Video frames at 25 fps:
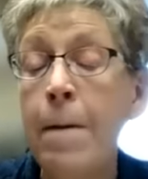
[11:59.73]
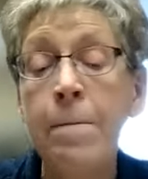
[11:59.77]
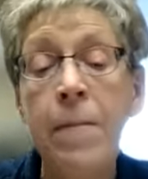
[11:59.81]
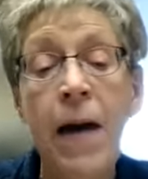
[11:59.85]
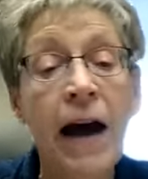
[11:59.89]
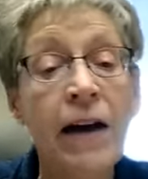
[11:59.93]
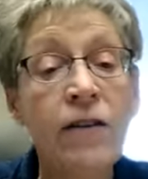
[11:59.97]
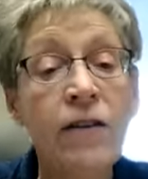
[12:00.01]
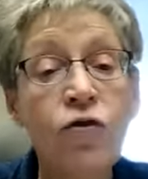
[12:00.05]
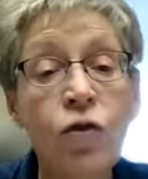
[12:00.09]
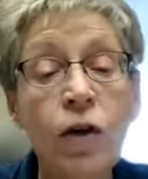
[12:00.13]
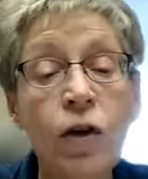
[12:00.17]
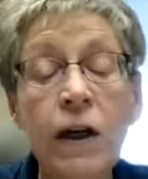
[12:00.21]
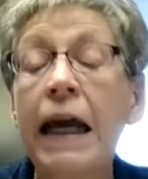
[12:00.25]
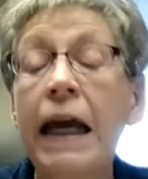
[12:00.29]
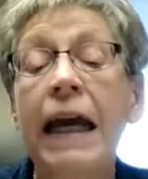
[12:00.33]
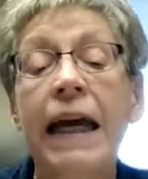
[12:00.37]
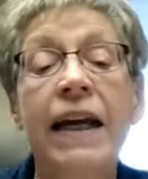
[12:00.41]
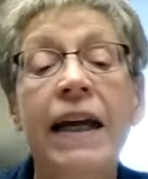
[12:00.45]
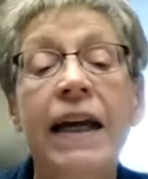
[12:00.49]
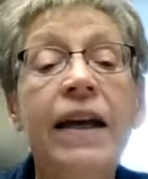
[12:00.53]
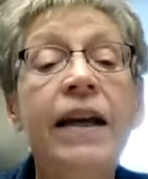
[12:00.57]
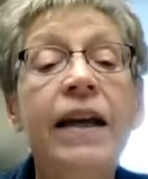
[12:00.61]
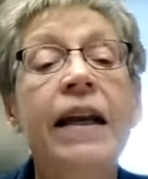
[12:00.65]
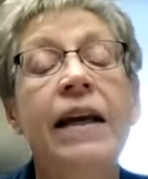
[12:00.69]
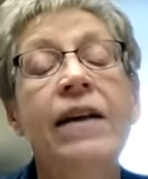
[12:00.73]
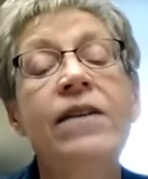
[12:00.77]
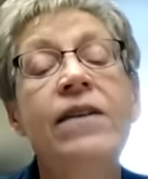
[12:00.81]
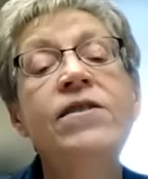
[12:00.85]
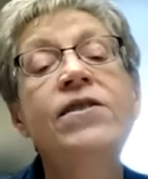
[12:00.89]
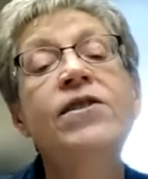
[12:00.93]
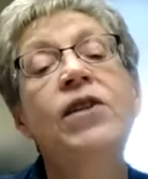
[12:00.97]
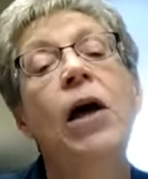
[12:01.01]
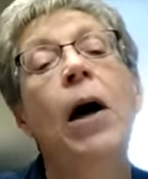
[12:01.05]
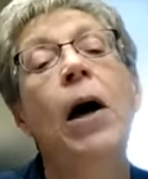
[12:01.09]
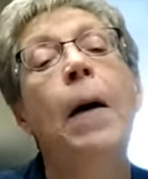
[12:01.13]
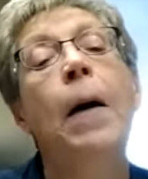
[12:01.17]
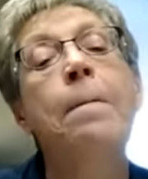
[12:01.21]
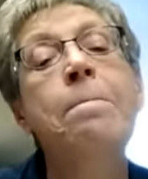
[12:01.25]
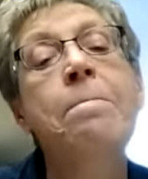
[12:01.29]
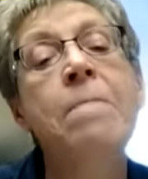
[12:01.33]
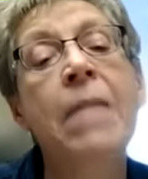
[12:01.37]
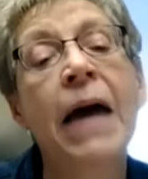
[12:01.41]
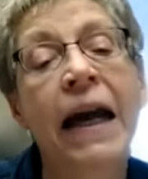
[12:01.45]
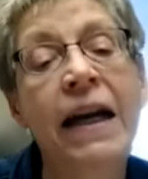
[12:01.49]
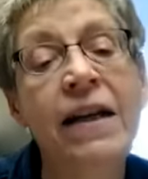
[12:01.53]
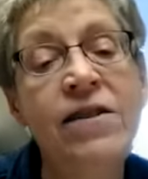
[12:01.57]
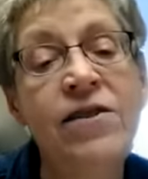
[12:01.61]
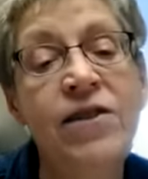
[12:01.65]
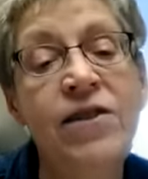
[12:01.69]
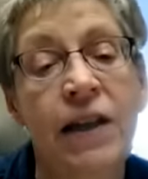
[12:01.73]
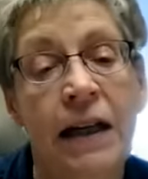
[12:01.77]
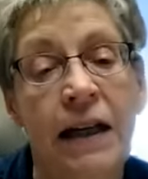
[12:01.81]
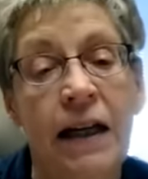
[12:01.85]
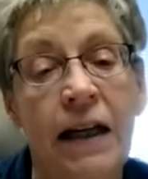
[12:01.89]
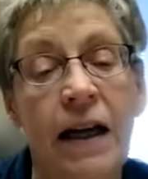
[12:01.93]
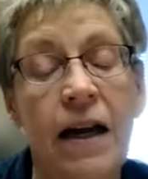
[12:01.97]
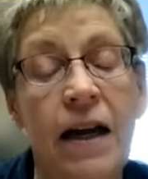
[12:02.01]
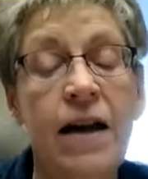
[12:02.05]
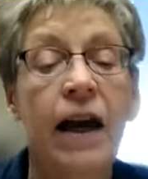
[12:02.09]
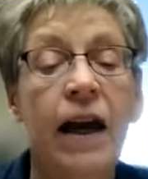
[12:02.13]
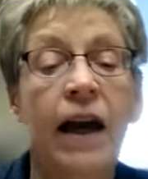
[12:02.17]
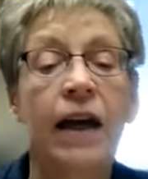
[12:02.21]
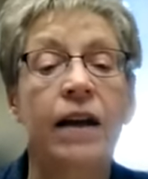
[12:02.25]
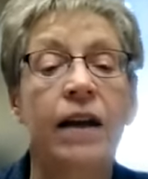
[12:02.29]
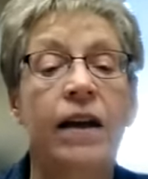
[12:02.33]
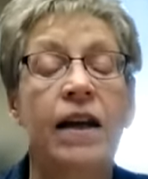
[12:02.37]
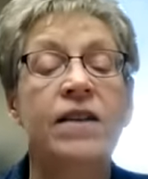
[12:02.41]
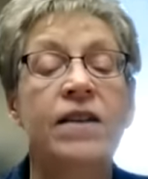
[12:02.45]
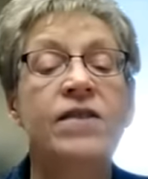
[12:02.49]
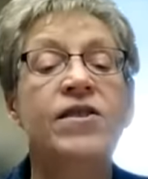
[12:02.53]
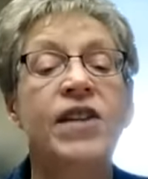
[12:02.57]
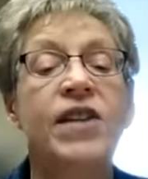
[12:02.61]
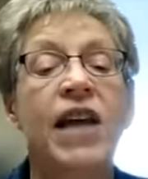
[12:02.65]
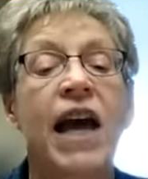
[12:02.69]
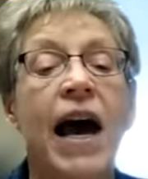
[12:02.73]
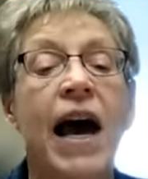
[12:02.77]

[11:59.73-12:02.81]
Patrick, it is amazing. It is